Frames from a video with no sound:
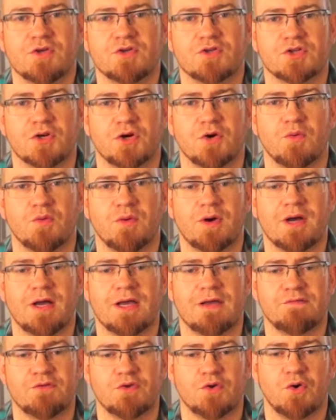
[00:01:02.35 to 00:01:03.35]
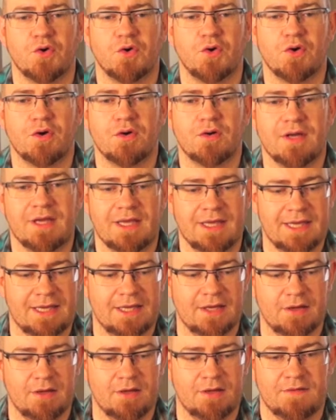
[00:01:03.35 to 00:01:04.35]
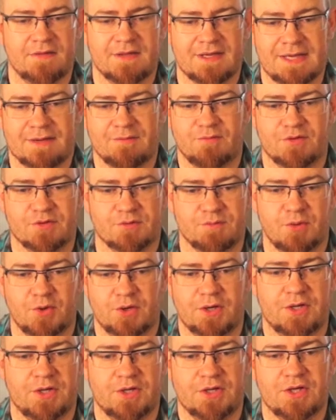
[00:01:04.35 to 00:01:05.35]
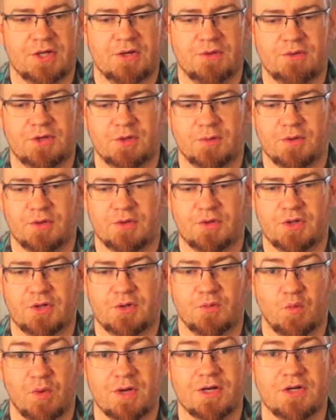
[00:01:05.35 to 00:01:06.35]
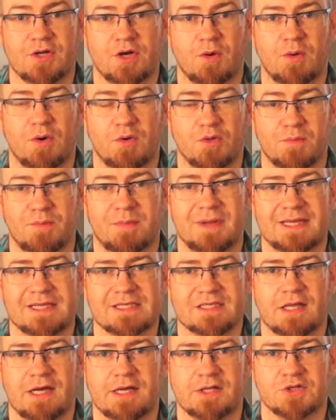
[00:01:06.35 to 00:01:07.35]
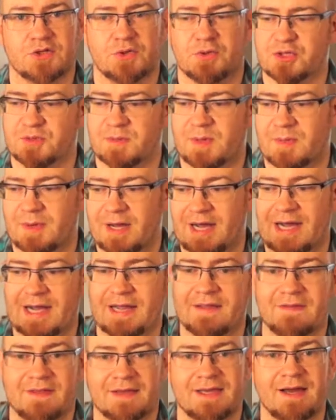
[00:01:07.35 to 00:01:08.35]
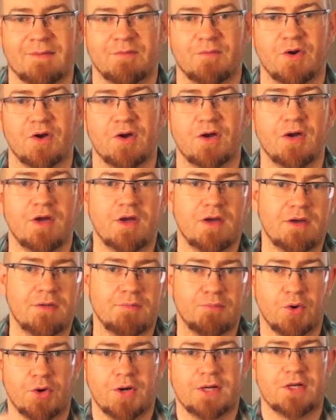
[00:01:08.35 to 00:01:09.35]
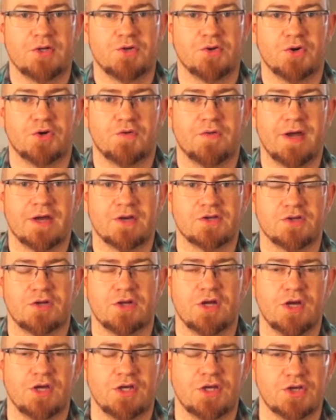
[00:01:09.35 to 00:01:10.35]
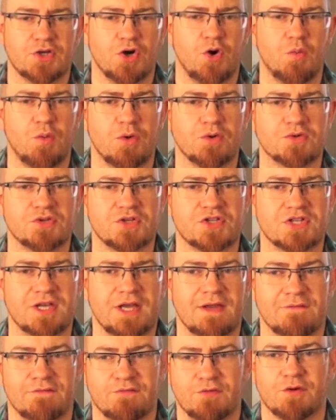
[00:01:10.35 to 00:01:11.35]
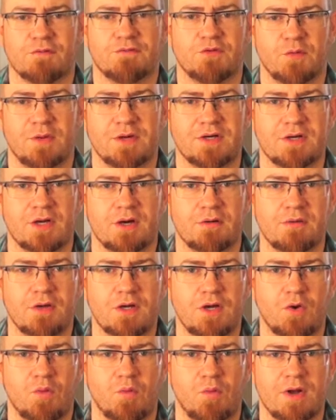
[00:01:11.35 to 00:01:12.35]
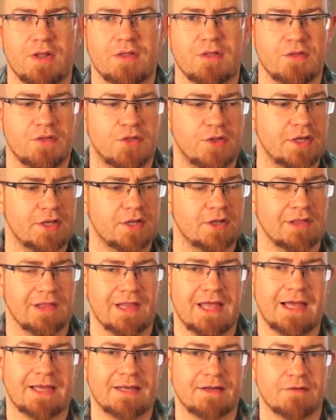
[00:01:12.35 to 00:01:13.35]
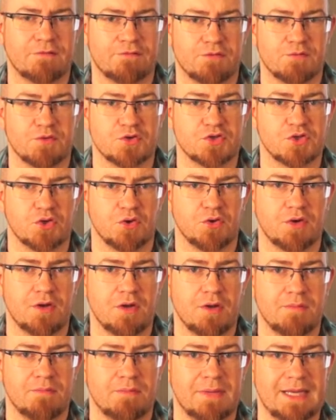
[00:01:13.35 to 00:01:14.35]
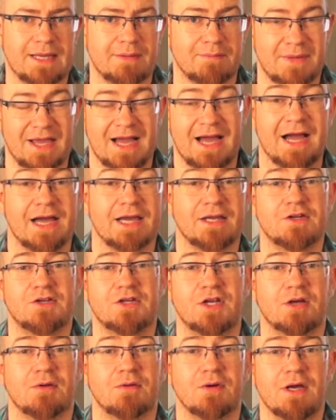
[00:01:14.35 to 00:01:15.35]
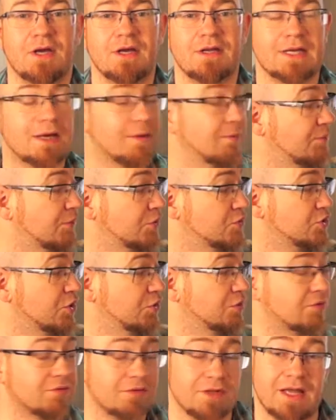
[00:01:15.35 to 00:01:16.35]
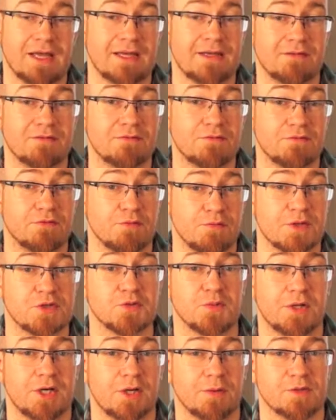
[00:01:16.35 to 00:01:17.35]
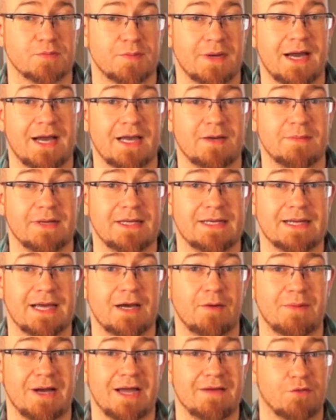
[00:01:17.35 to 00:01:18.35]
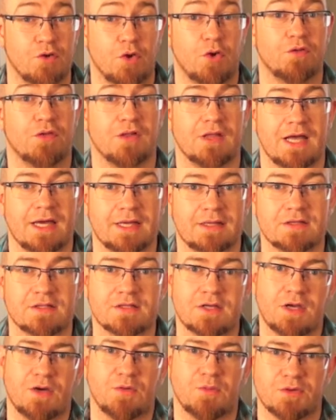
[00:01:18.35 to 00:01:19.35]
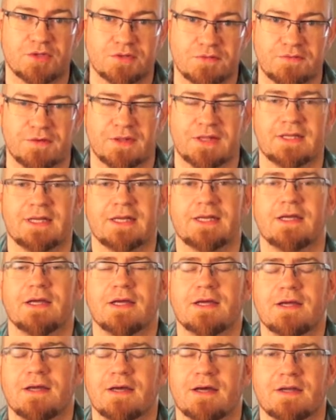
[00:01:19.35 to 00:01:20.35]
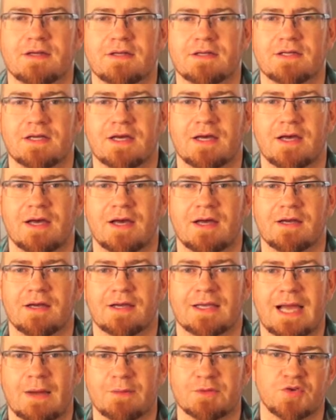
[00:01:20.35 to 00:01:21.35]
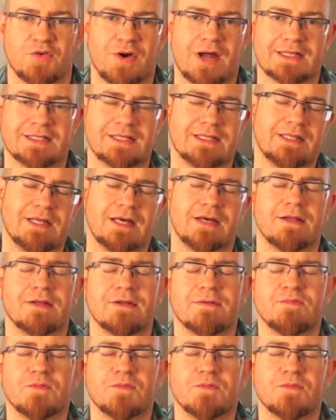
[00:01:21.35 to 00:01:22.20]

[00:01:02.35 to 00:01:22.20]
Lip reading: So if you're here and the camera's pointing at you, you want the window or the biggest light source to be behind the camera, pointing in your direction. You don't want to sit in front of the window with the light from the sun being behind you. Now, the sunlight from this window is behind me now, but I've got other lights which are filling in and are counteracting that.